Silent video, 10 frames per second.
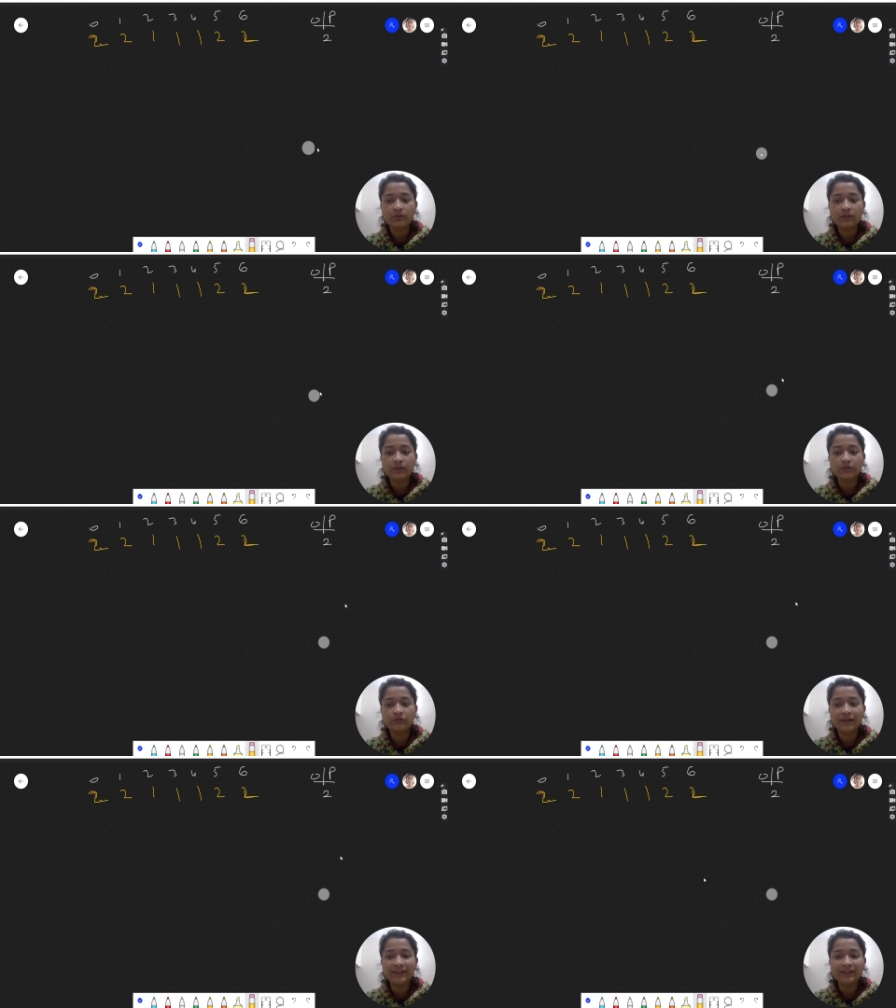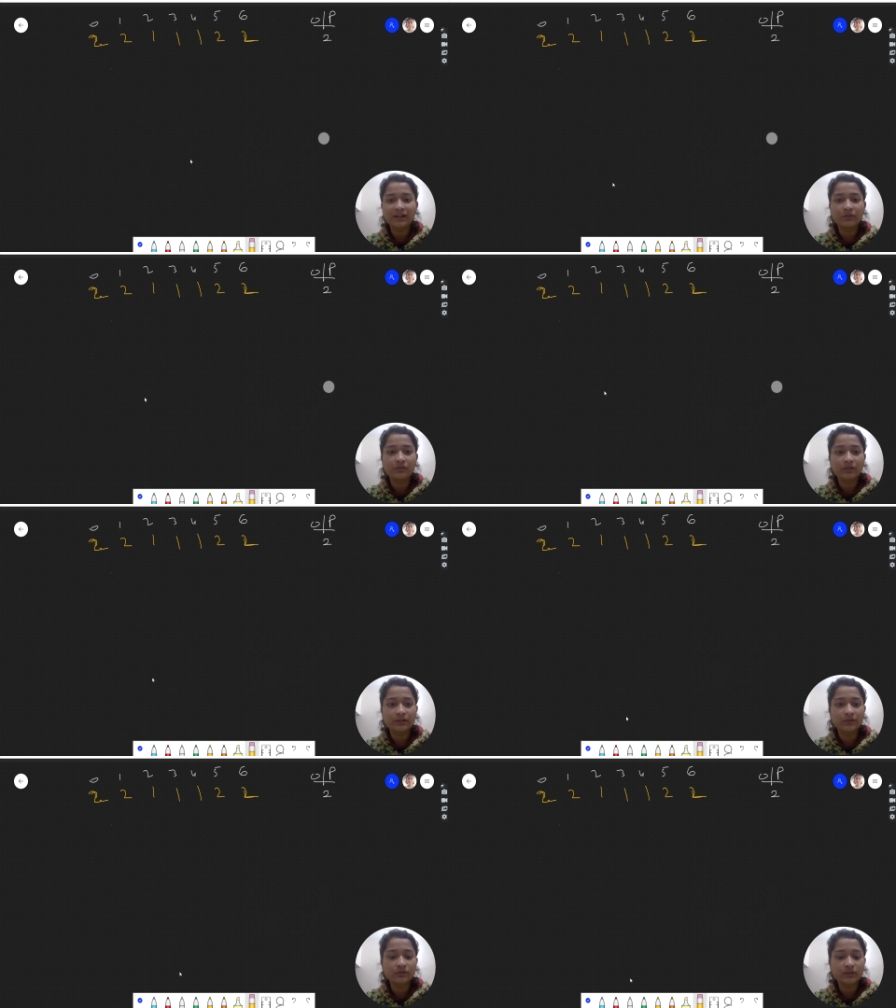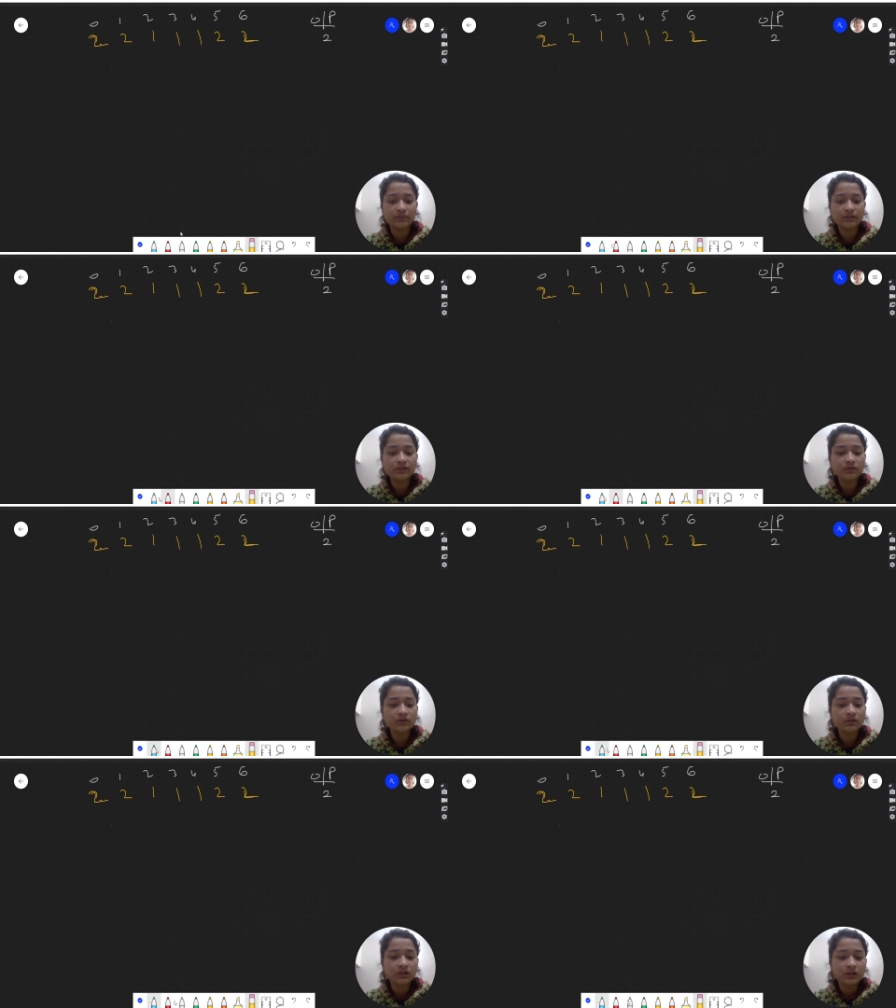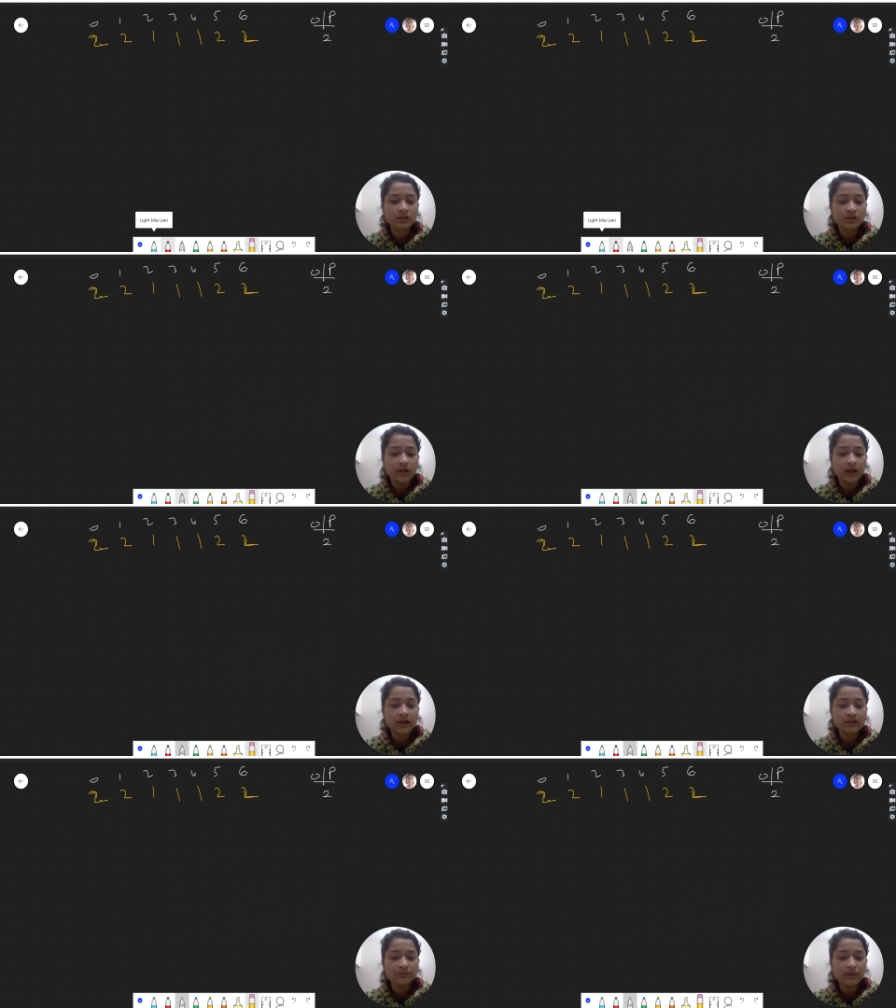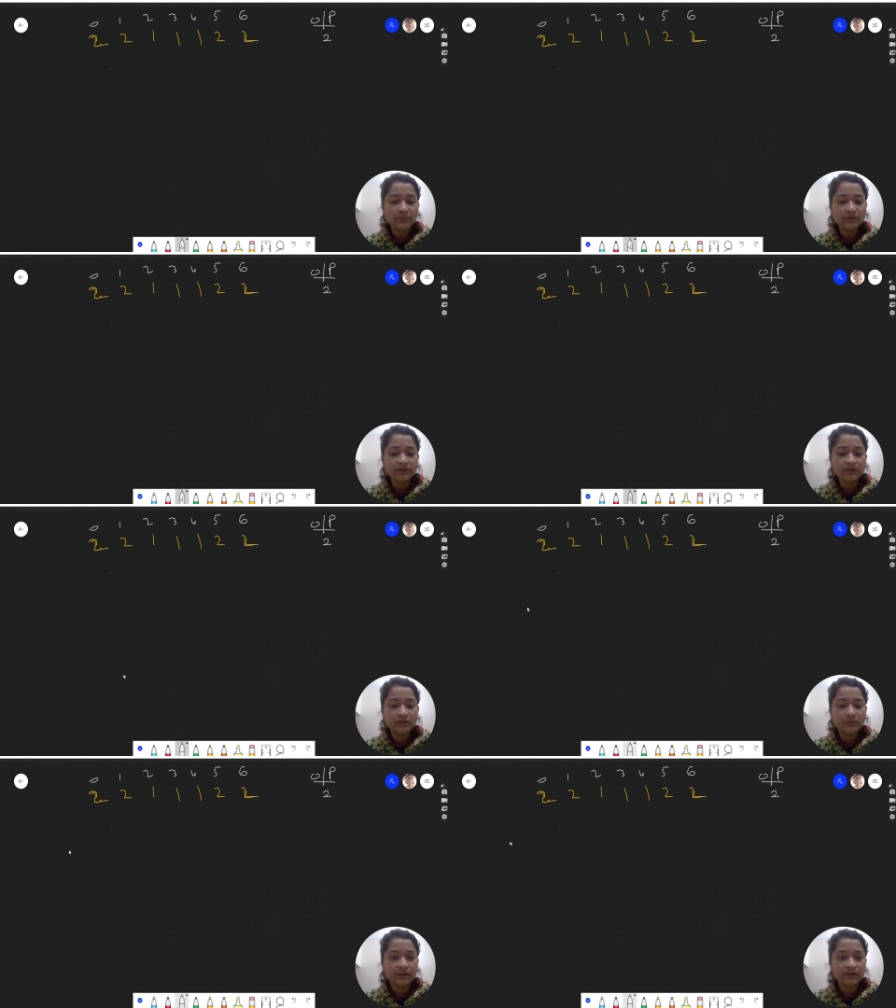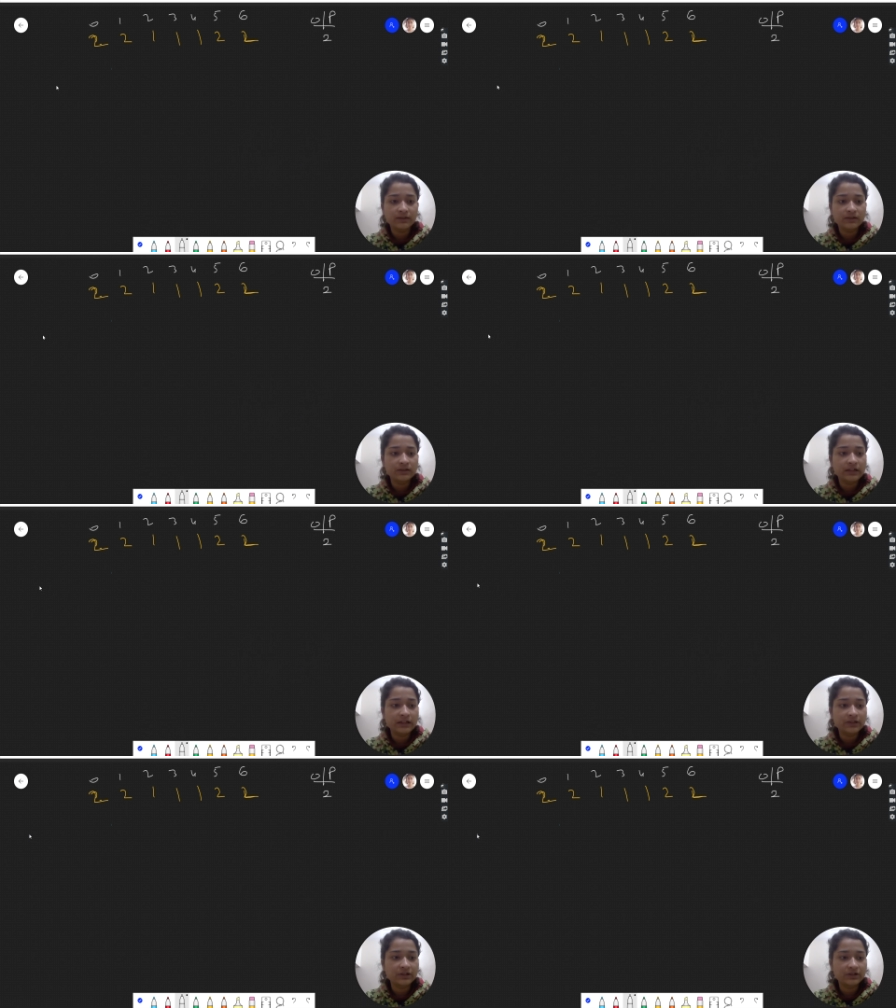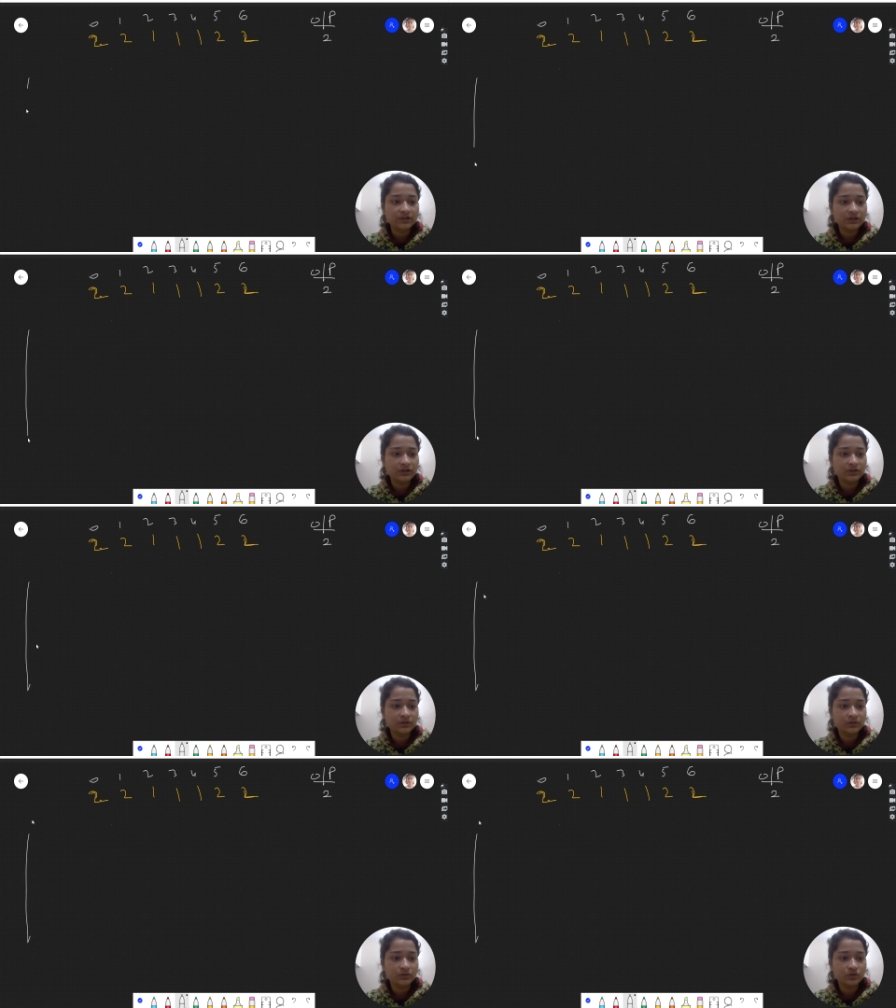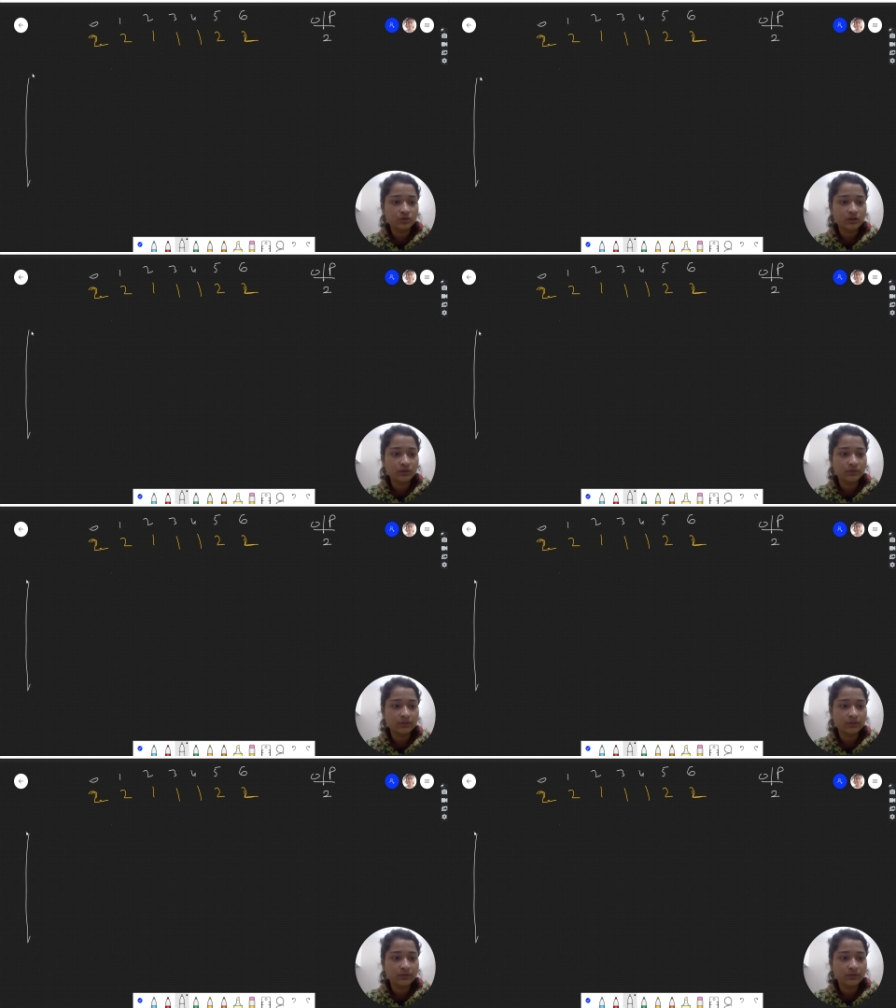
We have to find count and do something. So hash map is the best data structure to store count.